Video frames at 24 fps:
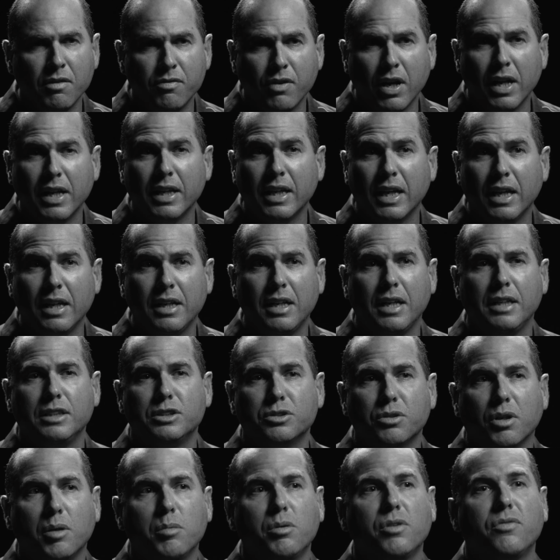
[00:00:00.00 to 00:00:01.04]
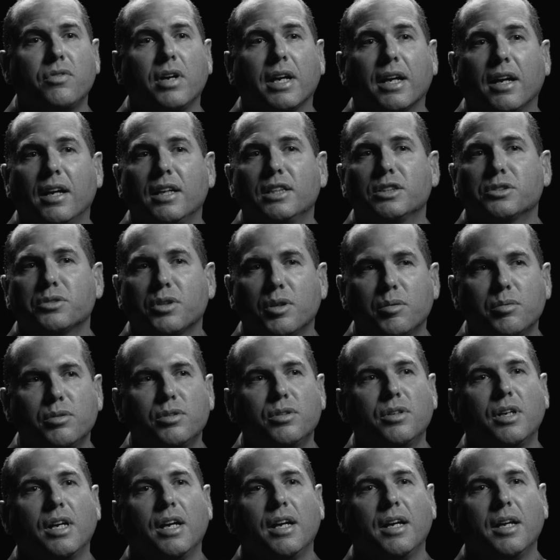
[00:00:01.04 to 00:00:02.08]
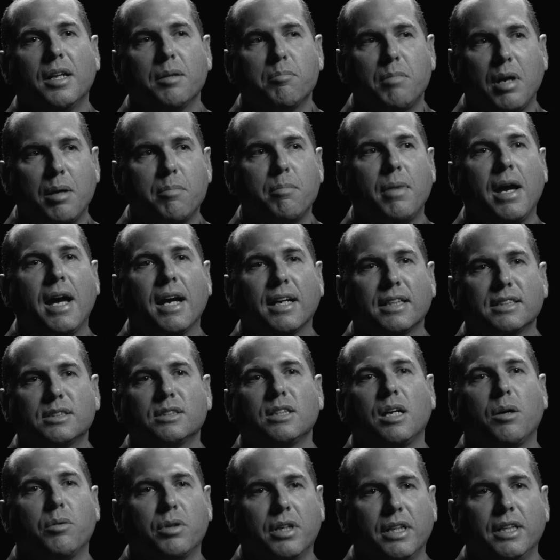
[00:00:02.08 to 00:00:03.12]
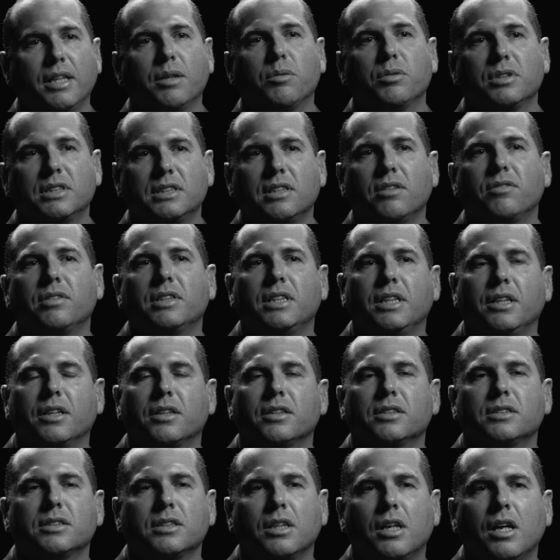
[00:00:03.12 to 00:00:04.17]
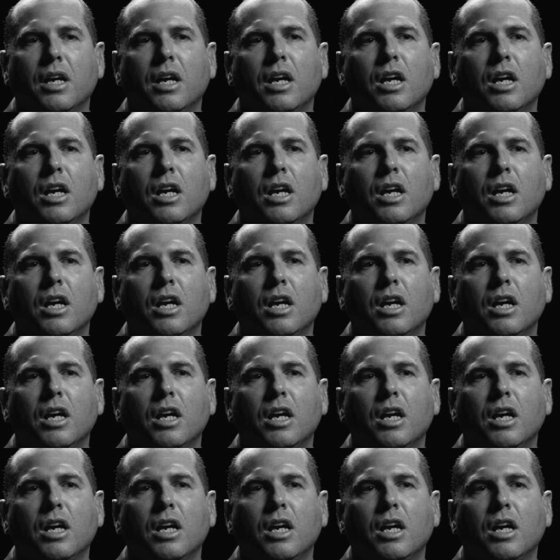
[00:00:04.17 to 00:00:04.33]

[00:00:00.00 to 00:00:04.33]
If I didn't get any trouble, if I got in trouble, my max, I would have dealt with 17 years.